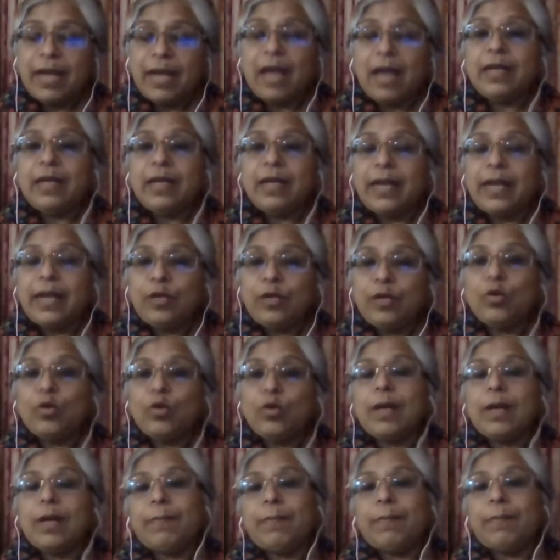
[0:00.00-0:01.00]
are yet
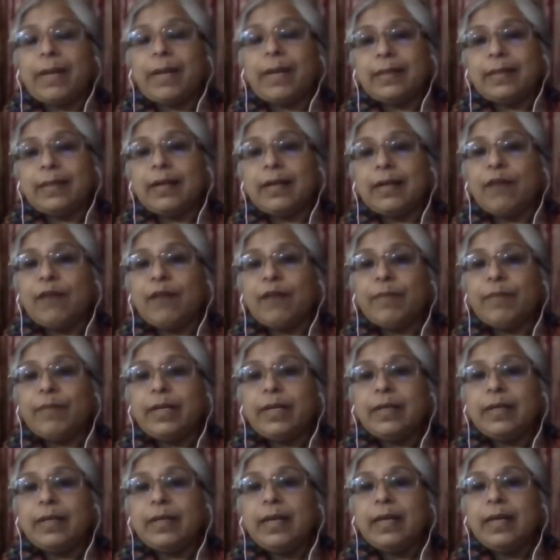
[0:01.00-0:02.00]
to come by the
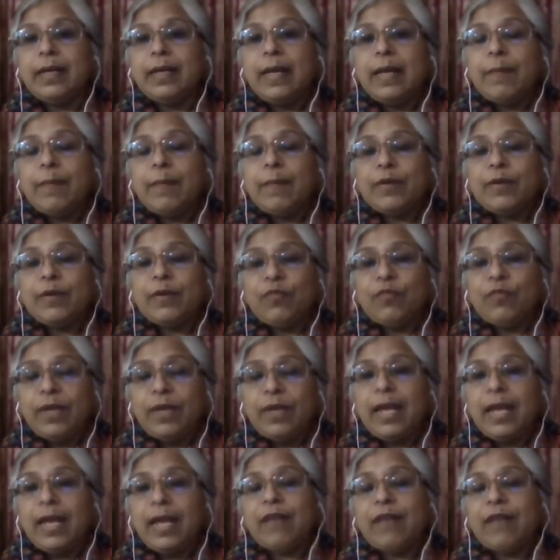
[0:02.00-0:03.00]
government, but
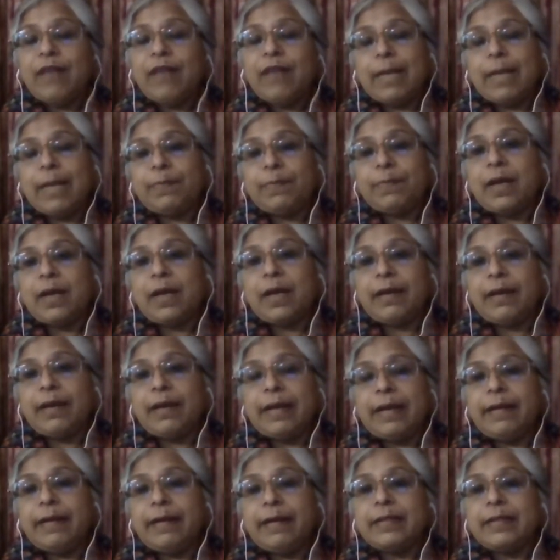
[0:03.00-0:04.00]
we have kept our
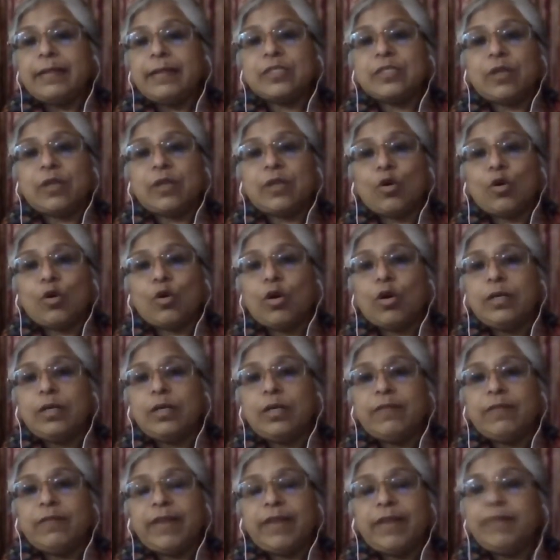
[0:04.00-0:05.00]
attendance
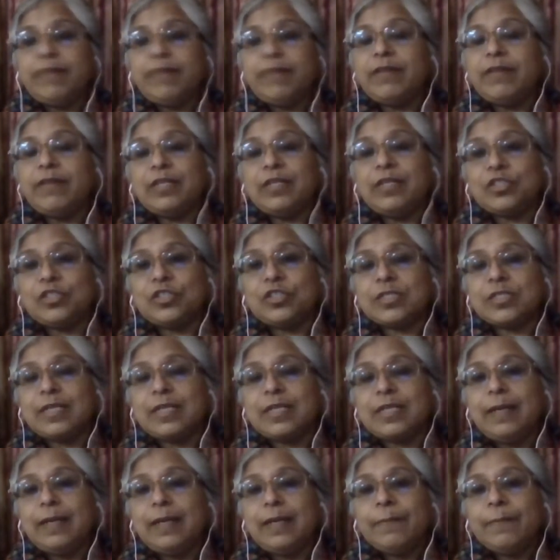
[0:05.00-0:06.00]
record very
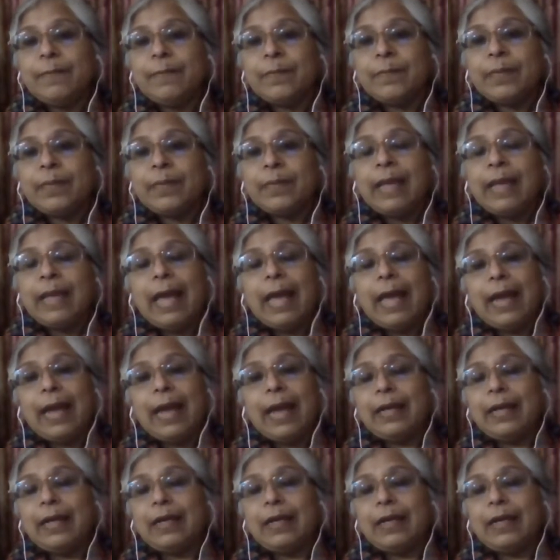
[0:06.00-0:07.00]
religiously,
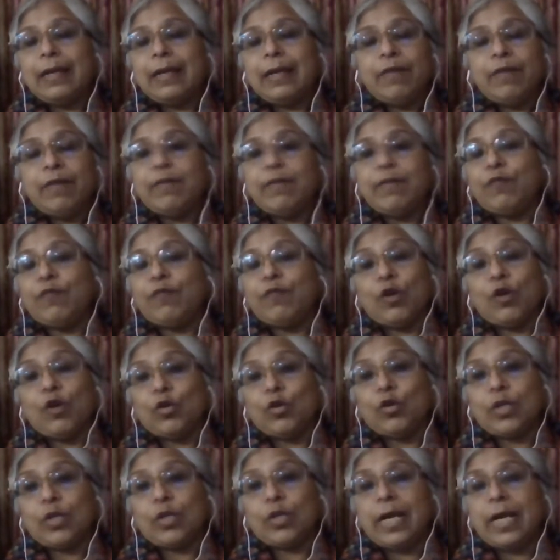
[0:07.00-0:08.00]
and we will
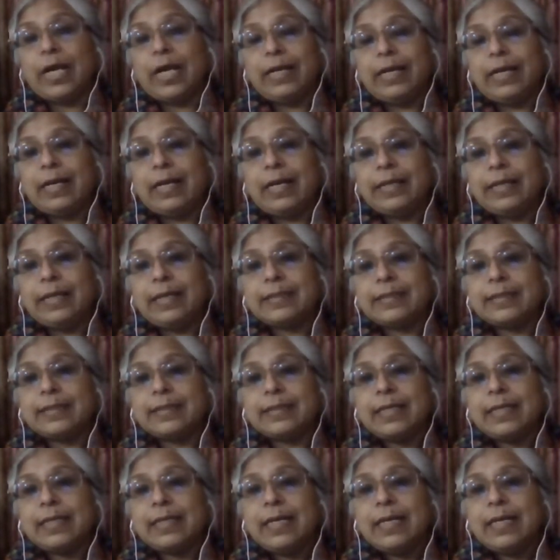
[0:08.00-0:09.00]
follow the
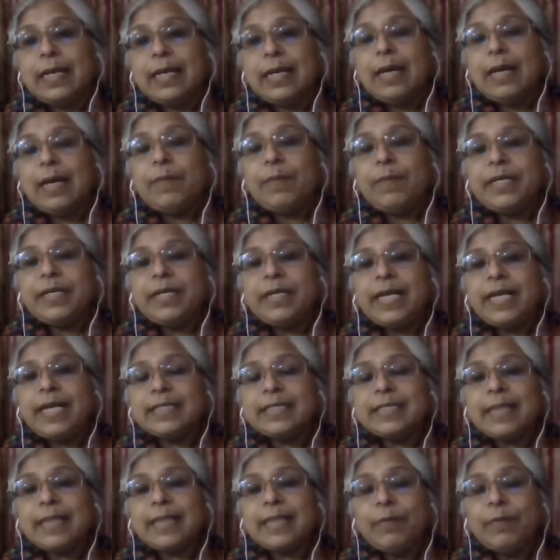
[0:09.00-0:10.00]
guidelines. But
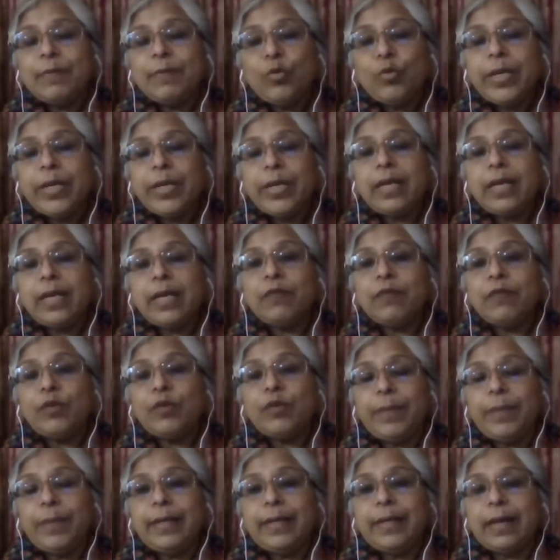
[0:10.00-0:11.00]
yes, some tweaking
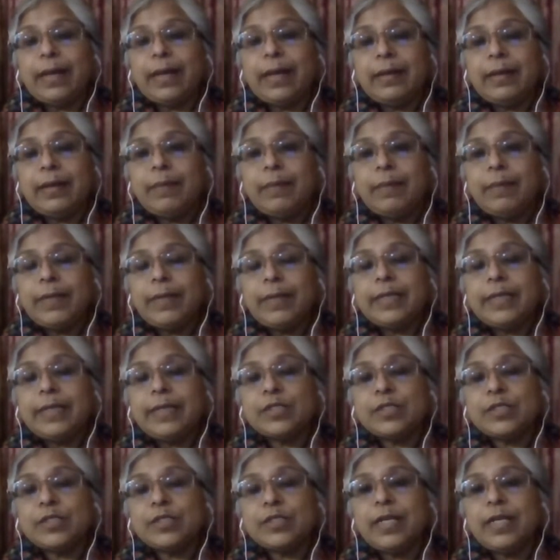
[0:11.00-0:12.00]
be done, but
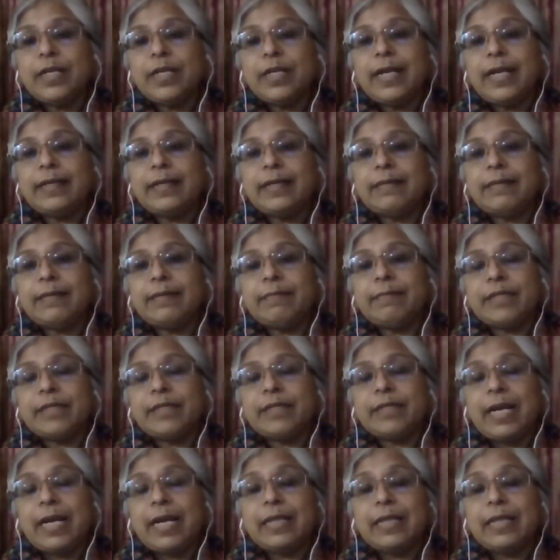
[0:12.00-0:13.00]
it's not that
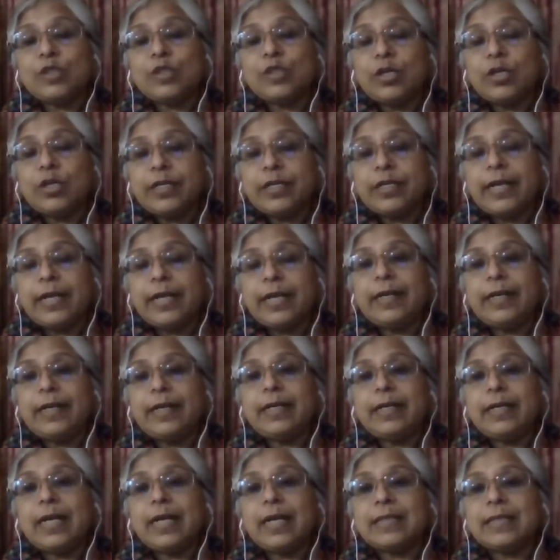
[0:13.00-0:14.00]
child has not
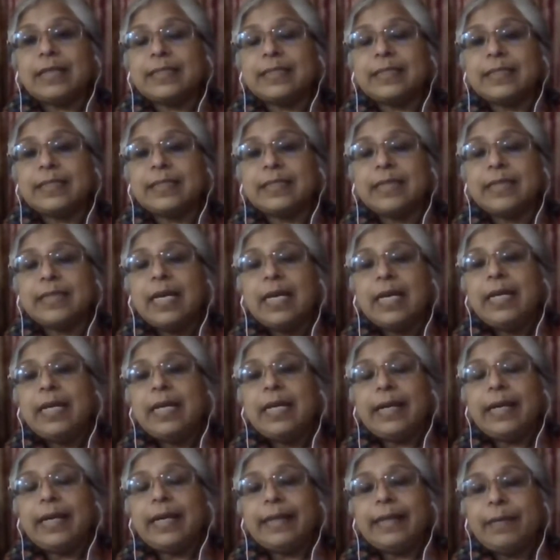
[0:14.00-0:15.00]
attended classes,
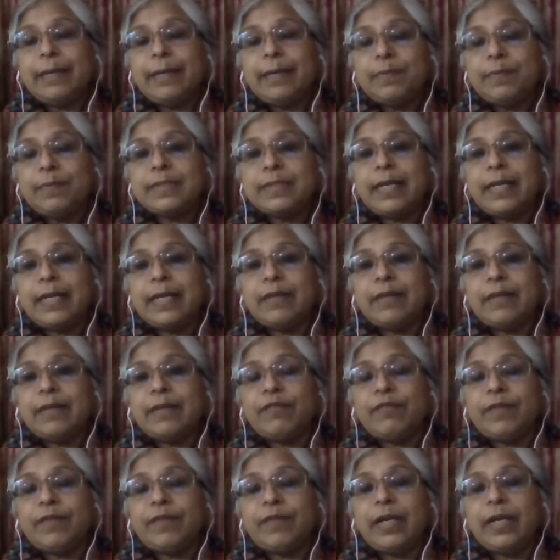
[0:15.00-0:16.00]
yeah, 10%,
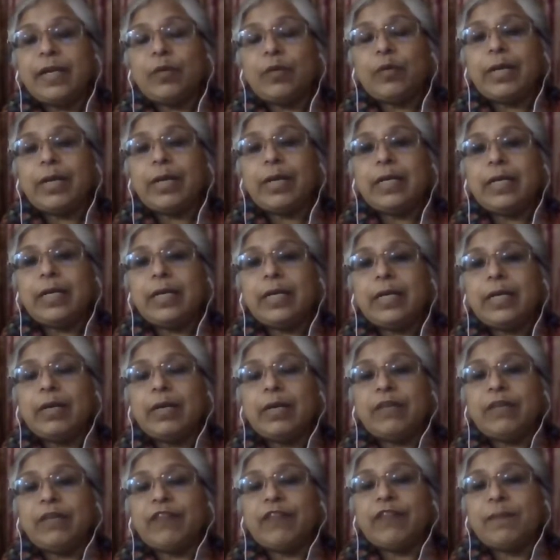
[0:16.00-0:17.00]
15, 20,
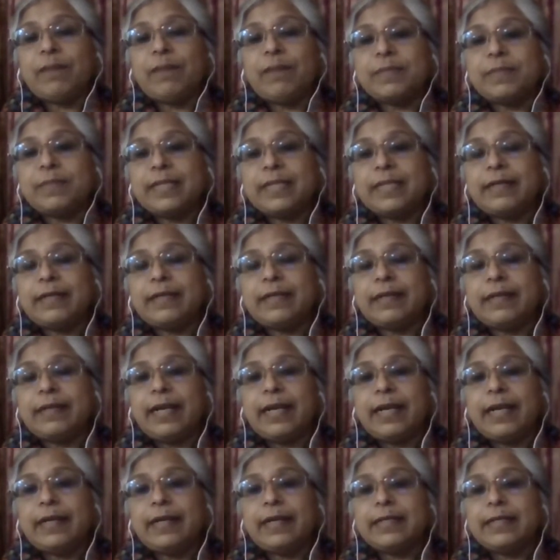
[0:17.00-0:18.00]
25%
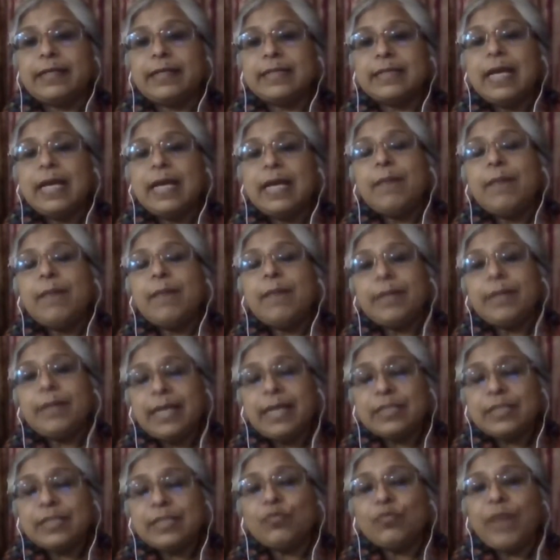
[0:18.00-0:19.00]
attendance. But
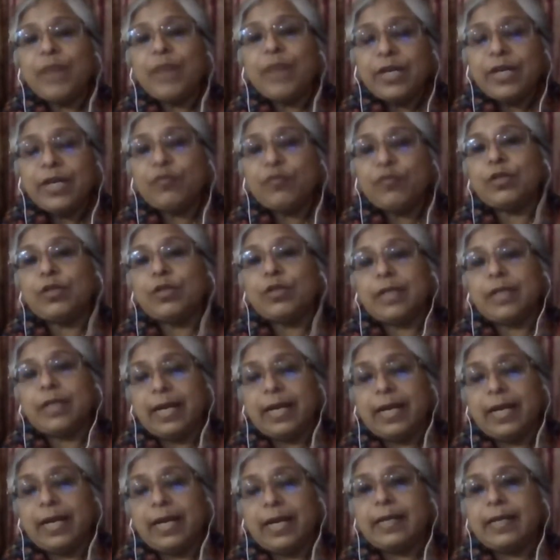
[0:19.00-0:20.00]
let's wait for the
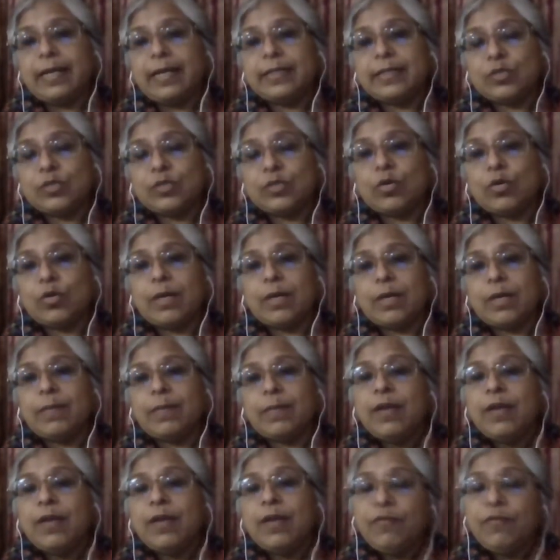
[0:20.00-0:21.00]
guidelines to come.
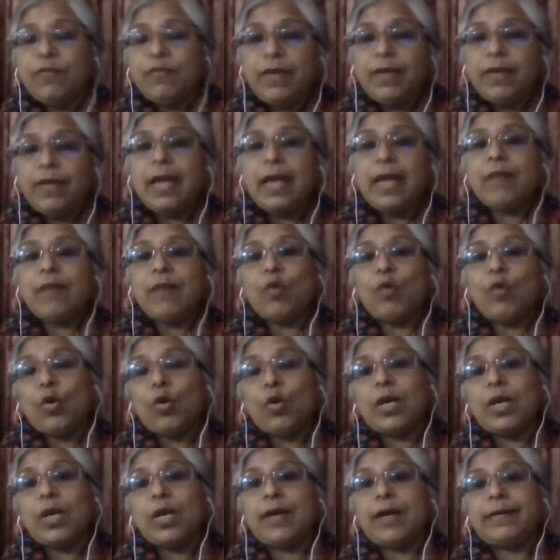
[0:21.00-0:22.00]
We have
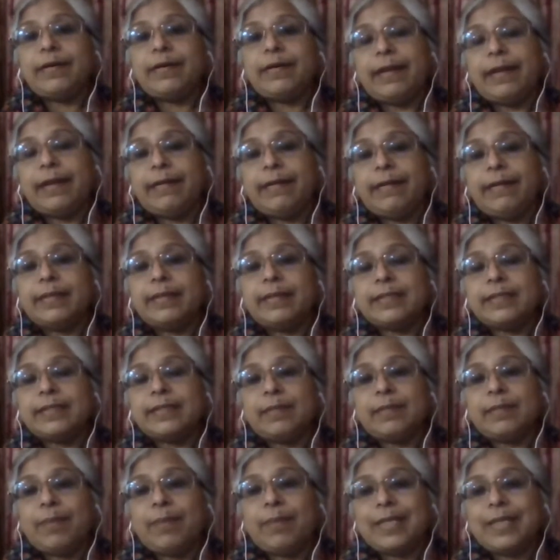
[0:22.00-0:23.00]
all our attendance
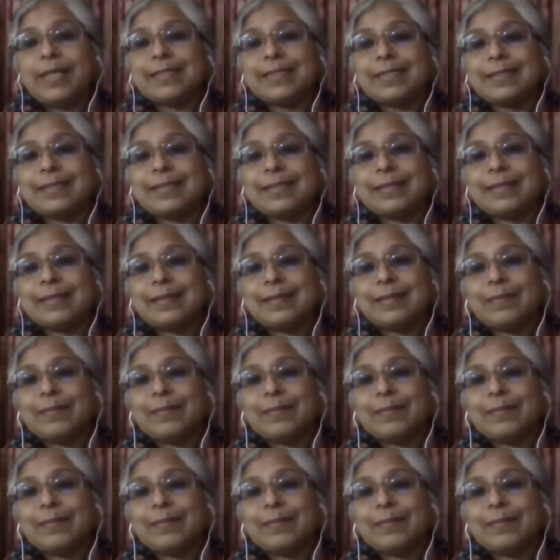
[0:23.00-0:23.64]
in place.